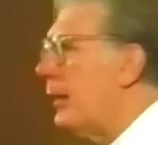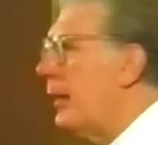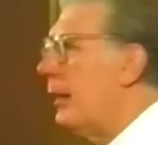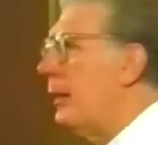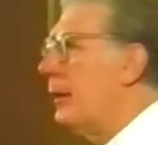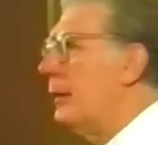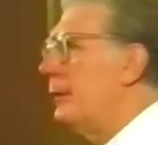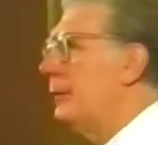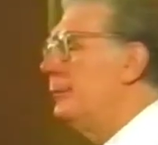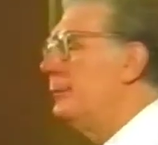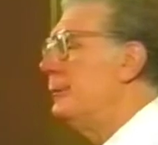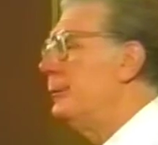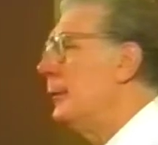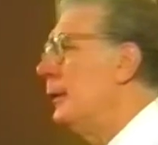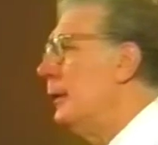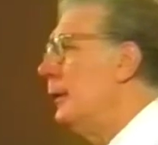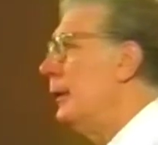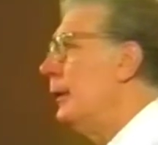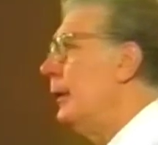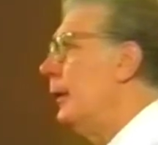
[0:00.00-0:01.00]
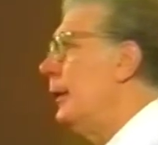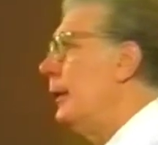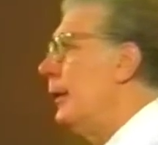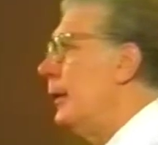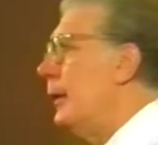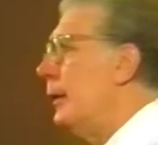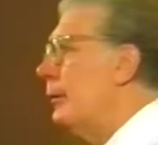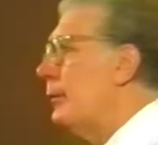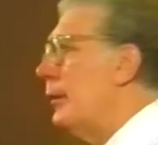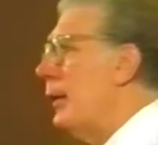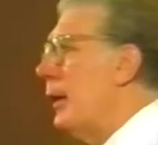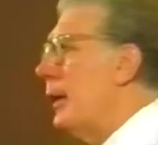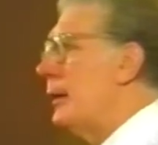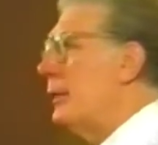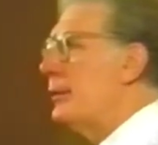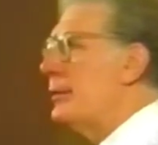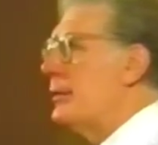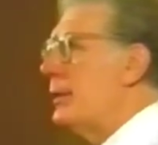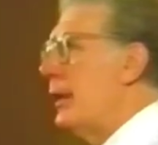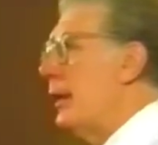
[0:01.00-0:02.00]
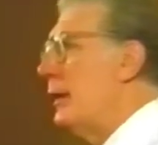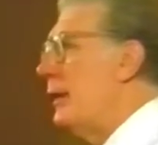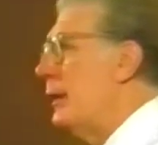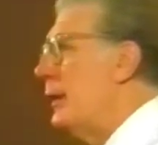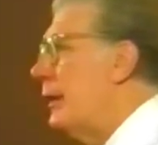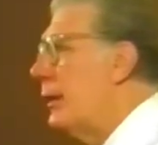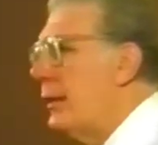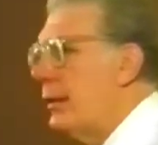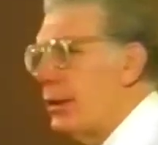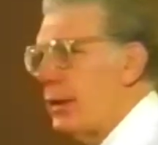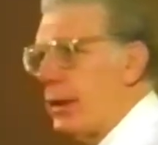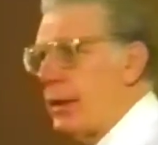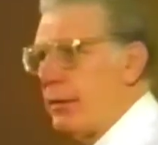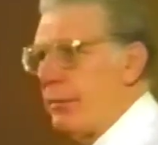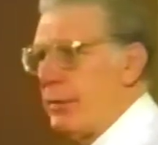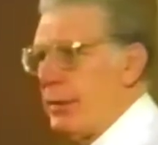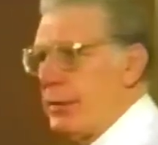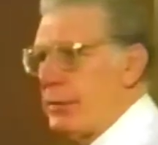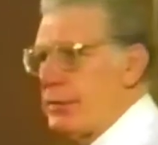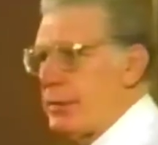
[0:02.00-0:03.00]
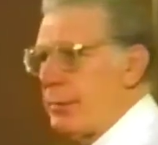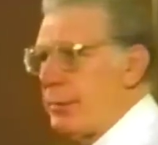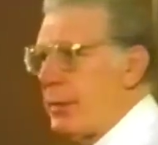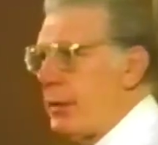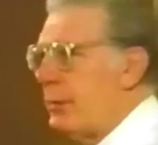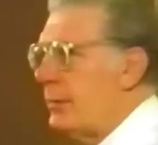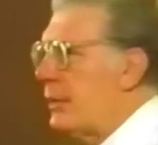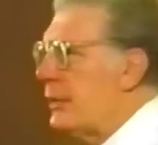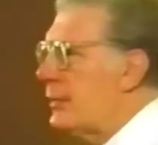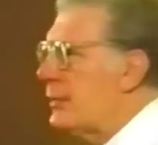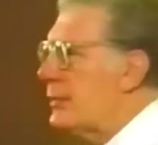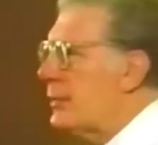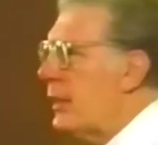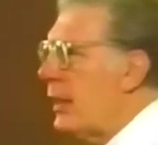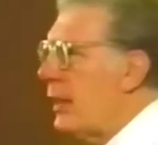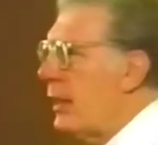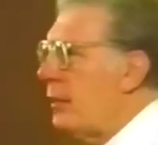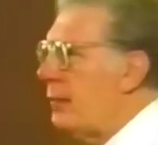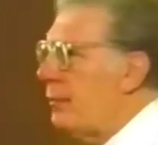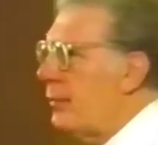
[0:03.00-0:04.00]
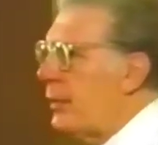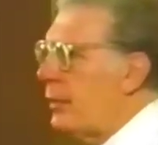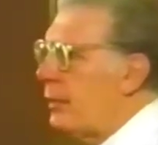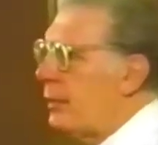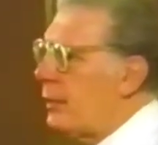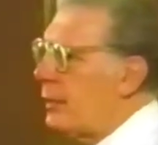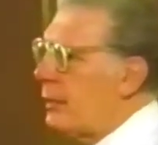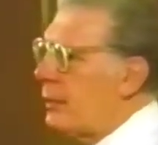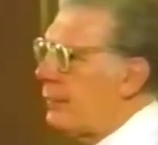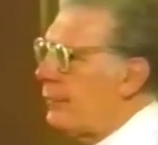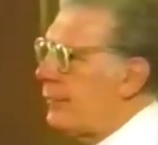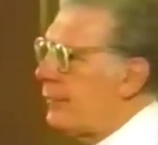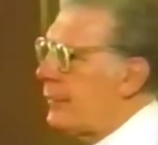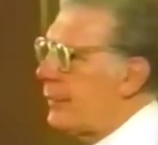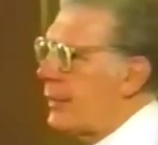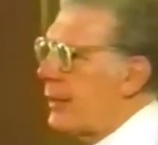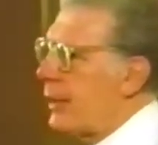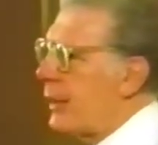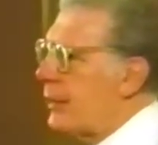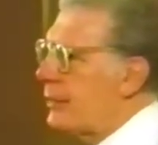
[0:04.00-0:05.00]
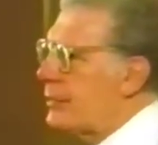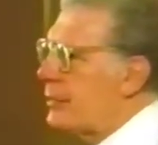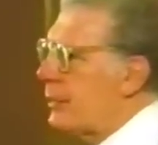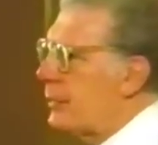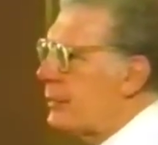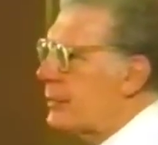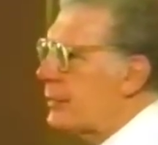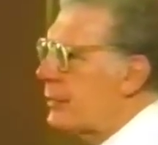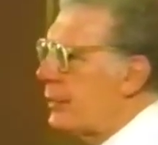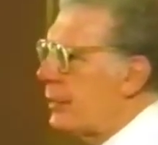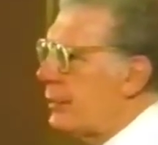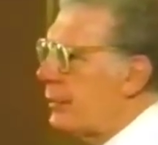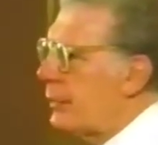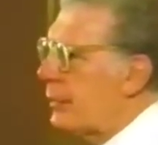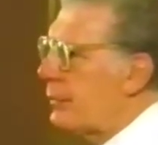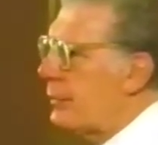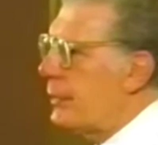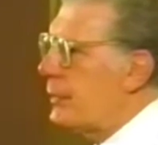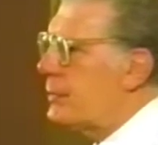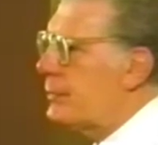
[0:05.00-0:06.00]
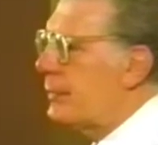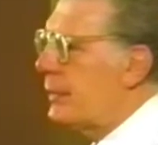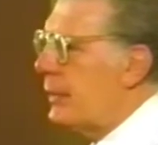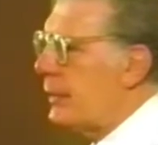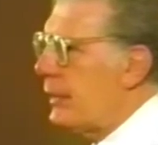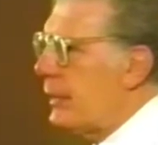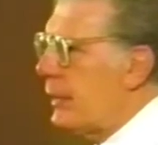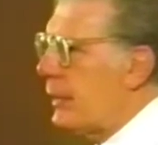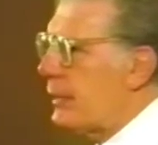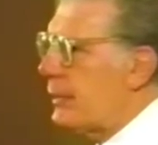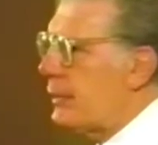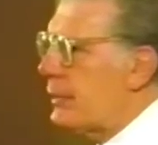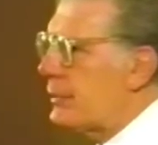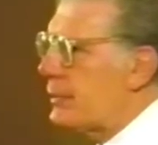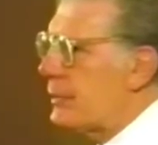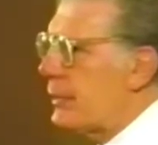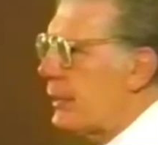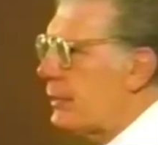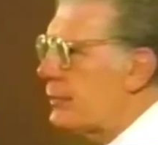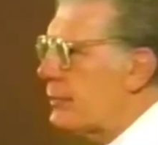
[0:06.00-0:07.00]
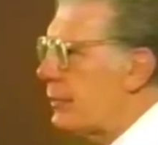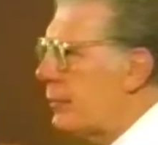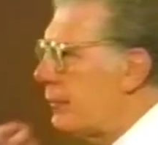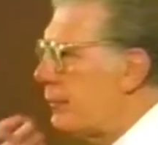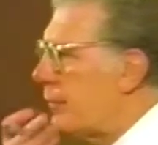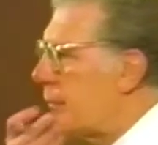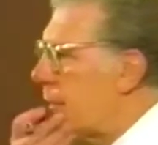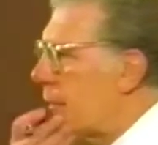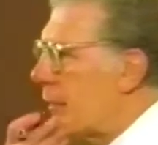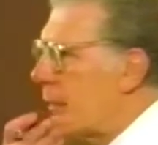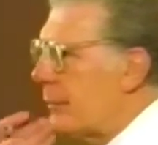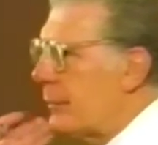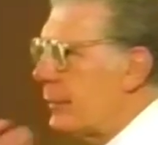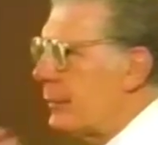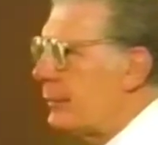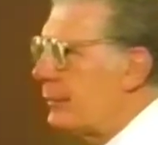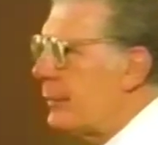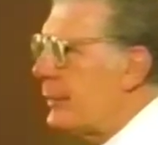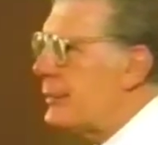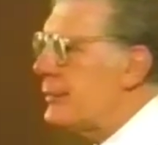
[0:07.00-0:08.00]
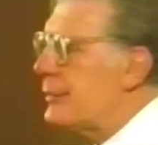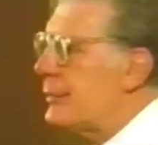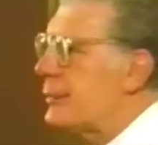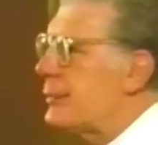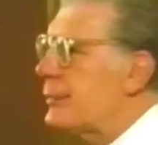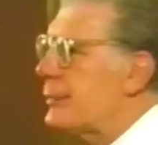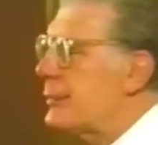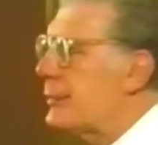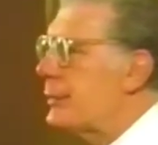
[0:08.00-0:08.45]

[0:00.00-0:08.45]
now, and trying to think of it as a permanent state, but all the forecasts show it's going to increase by the end of the century for a number of reasons.